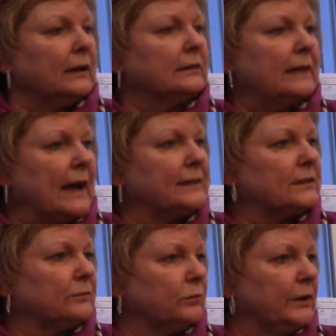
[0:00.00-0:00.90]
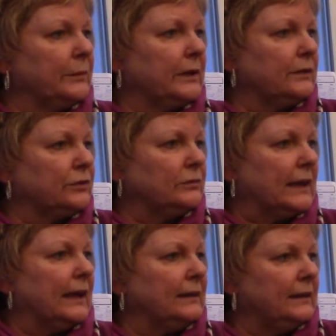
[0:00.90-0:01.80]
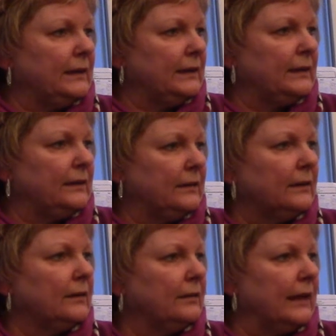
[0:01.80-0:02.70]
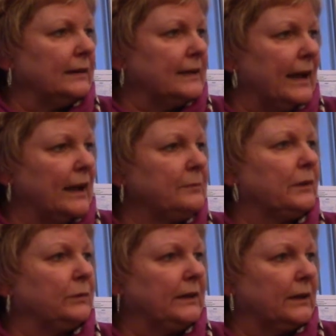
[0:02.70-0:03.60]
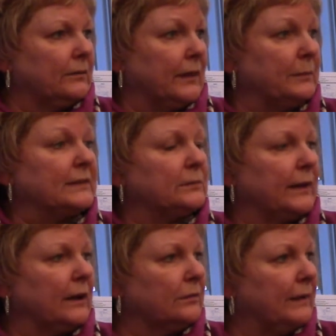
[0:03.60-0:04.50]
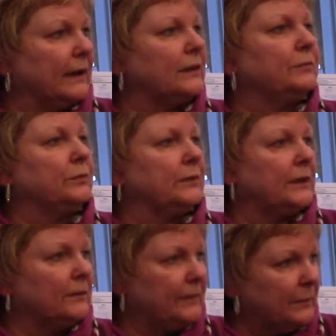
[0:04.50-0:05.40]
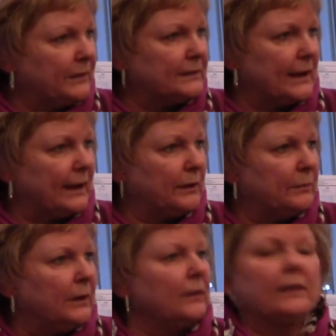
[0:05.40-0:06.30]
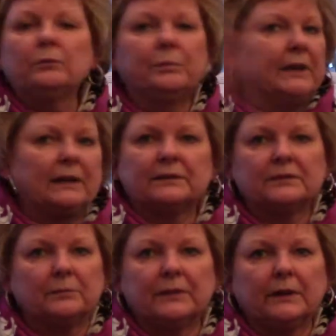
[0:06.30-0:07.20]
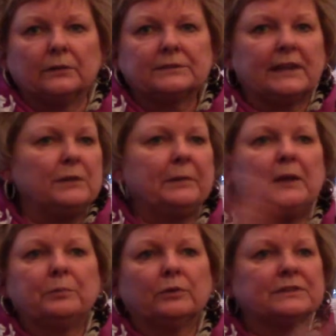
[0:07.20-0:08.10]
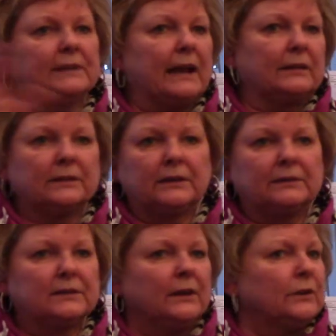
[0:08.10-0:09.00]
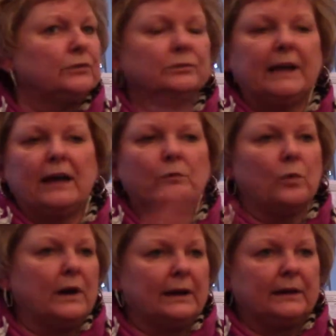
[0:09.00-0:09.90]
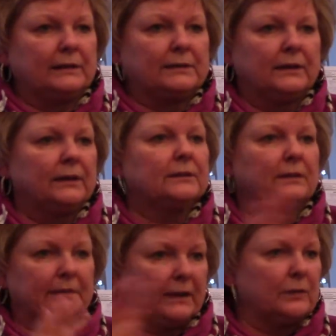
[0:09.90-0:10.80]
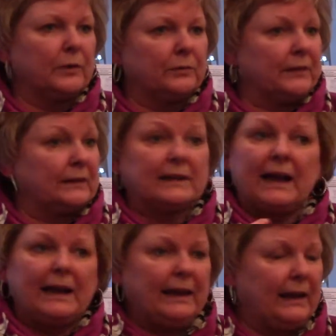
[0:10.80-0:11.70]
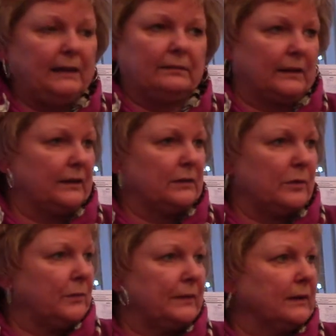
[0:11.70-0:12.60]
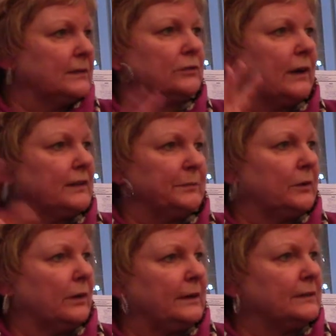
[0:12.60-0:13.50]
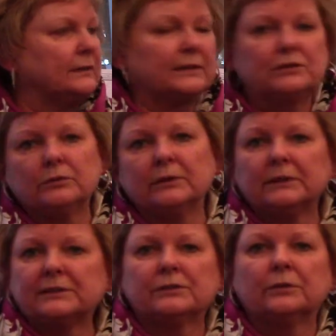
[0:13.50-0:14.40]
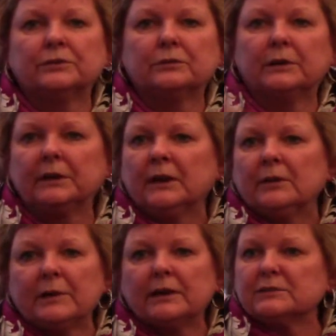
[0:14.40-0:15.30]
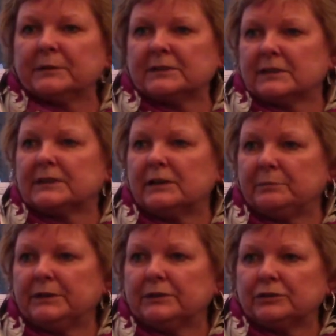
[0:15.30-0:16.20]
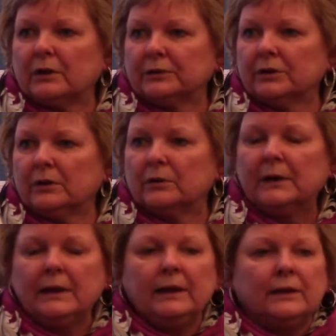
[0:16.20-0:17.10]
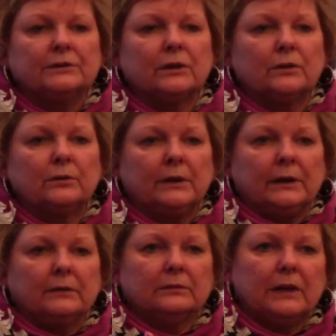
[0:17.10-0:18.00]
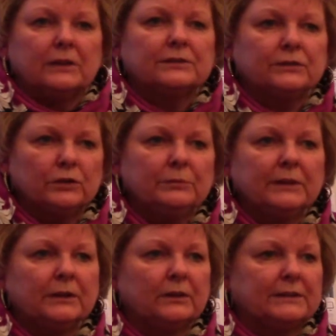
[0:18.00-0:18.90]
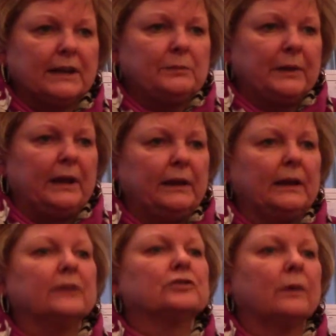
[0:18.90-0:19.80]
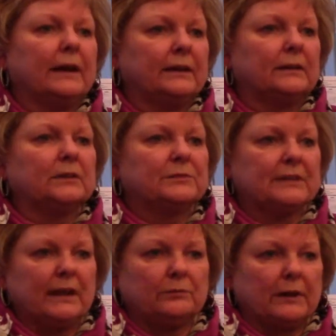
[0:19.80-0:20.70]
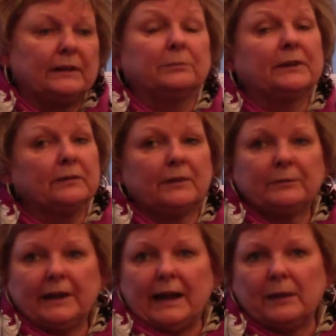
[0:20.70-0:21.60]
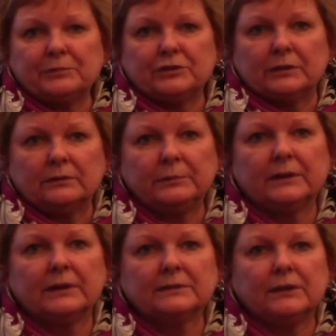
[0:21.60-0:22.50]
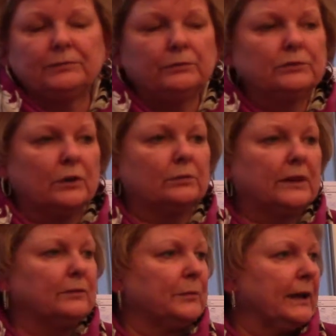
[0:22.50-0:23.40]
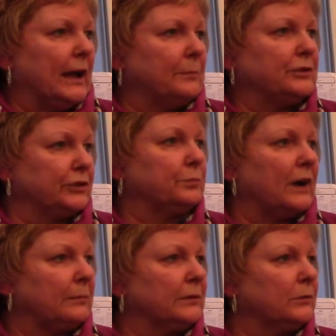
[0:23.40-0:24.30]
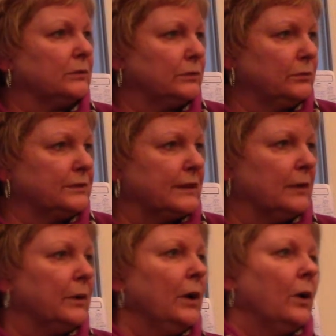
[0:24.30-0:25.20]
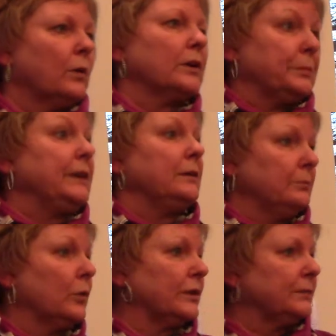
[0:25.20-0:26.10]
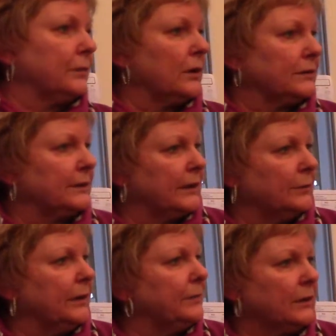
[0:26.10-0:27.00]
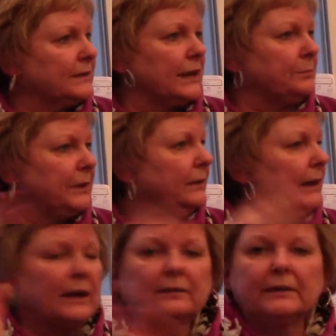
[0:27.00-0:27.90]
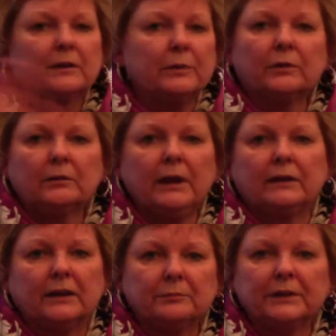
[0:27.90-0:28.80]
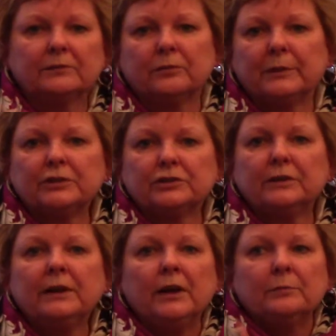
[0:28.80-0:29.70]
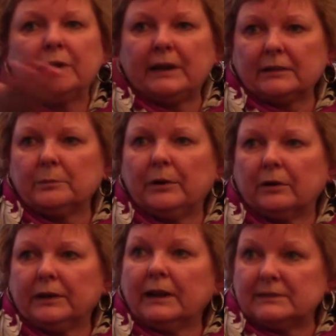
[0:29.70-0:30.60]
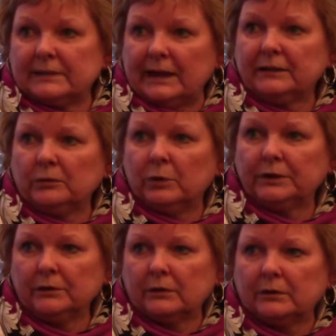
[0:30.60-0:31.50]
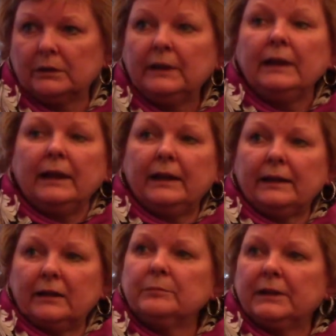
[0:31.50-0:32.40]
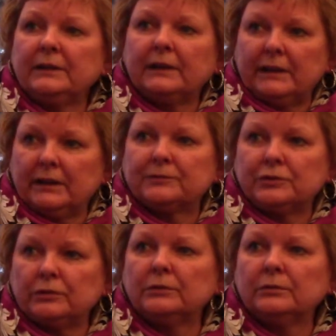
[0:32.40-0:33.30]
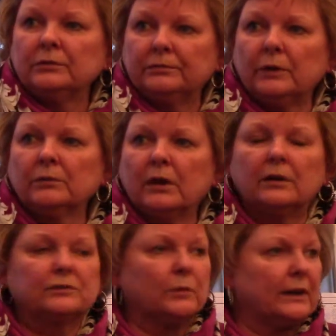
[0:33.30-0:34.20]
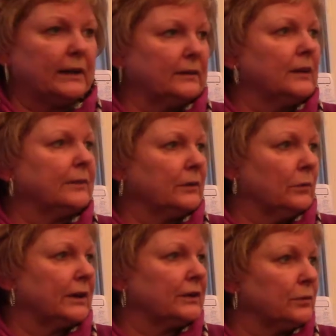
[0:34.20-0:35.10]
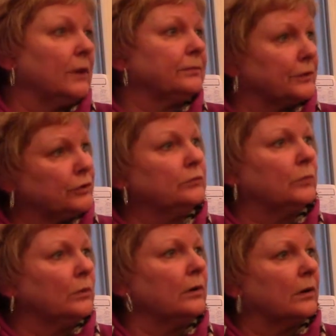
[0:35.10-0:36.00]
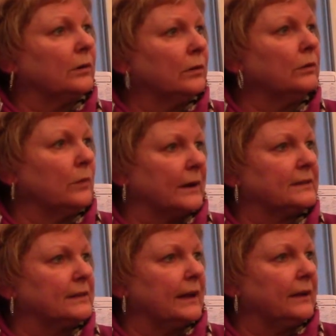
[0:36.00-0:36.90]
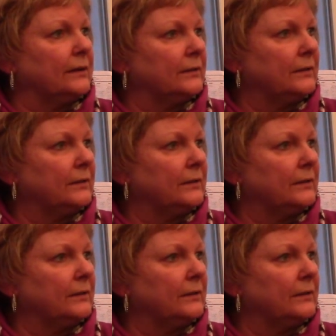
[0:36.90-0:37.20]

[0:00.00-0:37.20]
Lots of women do not need that time that we give them. As a matter of fact, if you give them the time, they will be on to something else. Type A personalities do not want to think about things. I hate thinking about things. It drives me crazy. Let's do it, let's don't do it. My husband is a type B, as you all know. So assume that they're a type A and try to get them signed right then. Give them the option, because if you don't give them the option, you probably will lose them, or it'll be more difficult to get them. If they're a type B, they gotta think about it, great. Give them the information. But at the party, I signed the one girl, and on Monday I have two phone calls, one at 11 and one at 12, for two more who wanna sign.